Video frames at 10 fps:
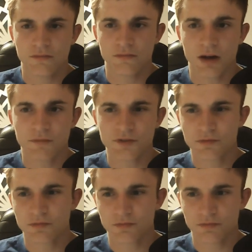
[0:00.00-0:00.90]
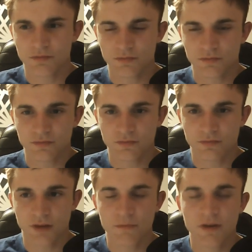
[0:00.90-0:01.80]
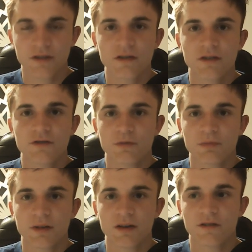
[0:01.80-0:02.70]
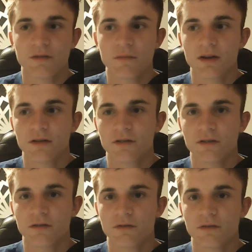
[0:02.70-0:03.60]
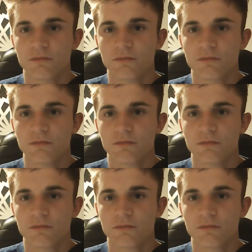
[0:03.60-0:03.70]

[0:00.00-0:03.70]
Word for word: I'm just I'm basically just playing somebody else's